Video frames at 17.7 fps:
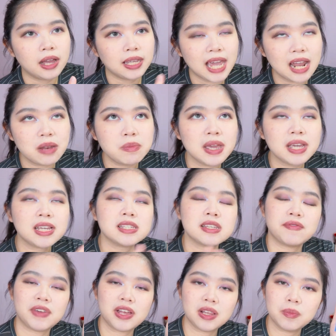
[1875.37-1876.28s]
CanMake is
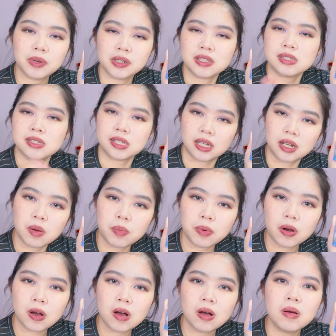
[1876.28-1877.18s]
available in
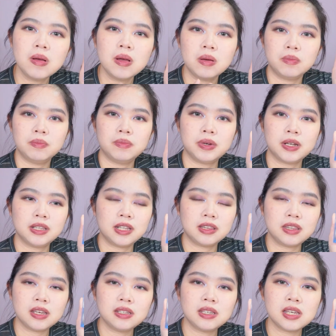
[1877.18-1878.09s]
Singapore, but the
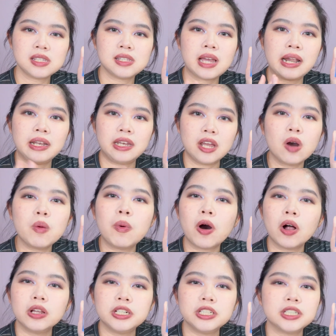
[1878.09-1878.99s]
thing is their nail
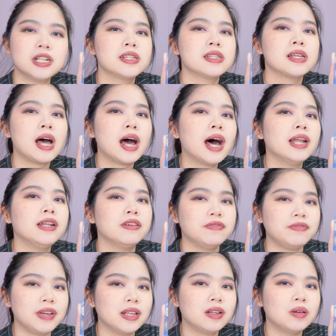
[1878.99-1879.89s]
polishes aren't
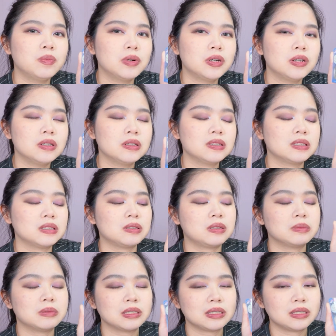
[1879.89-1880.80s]
available, so
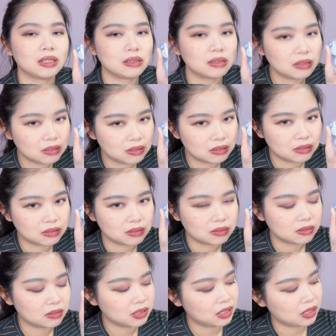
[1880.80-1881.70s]
I'm just like,
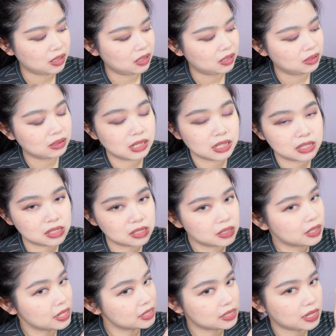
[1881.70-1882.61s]
oh, okay,
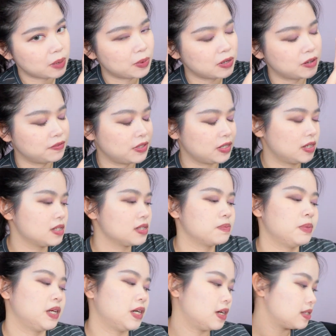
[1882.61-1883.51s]
let's get one of this,
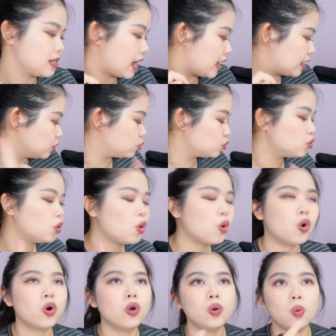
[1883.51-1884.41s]
because I do
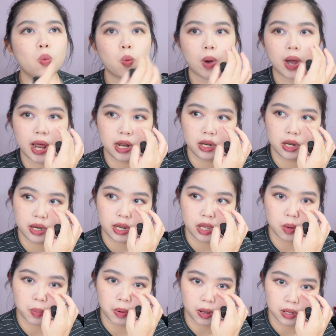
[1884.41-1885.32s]
own one
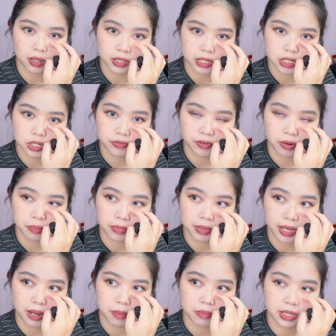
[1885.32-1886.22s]
nail polish from
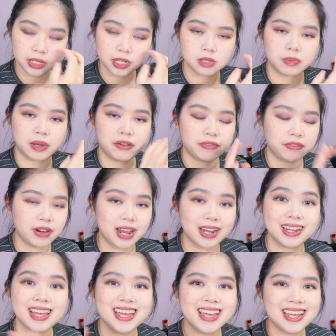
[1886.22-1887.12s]
them because my
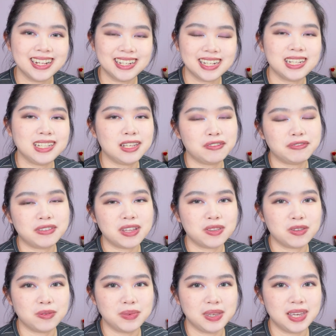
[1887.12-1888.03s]
friend, they gifted
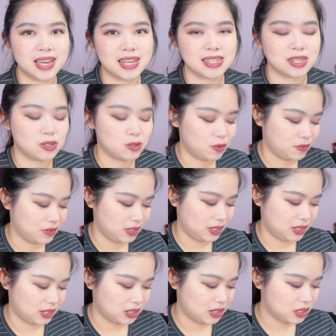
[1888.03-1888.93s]
it to me as a
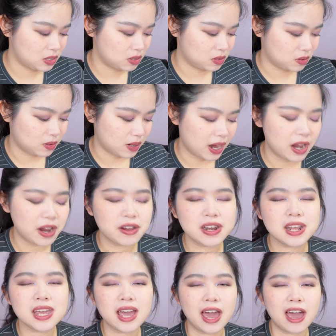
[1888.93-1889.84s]
souvenir, so I
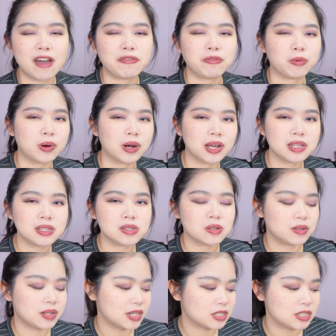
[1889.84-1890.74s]
already have one,
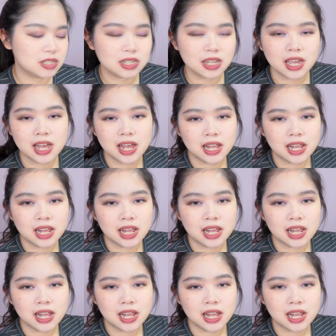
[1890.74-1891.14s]
so let's